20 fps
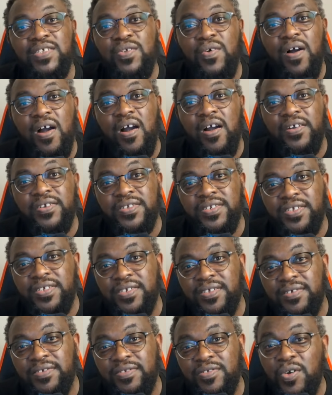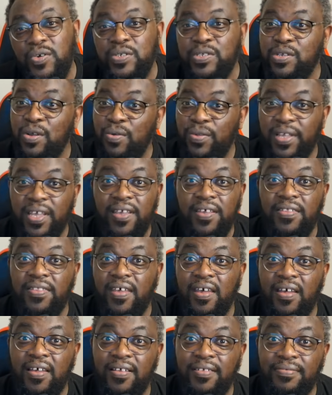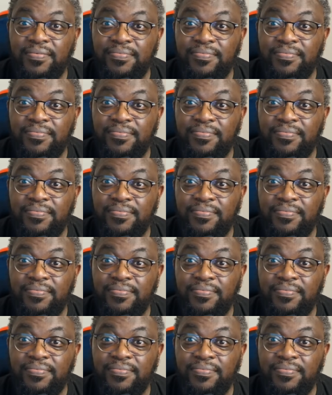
no heart, no soul either.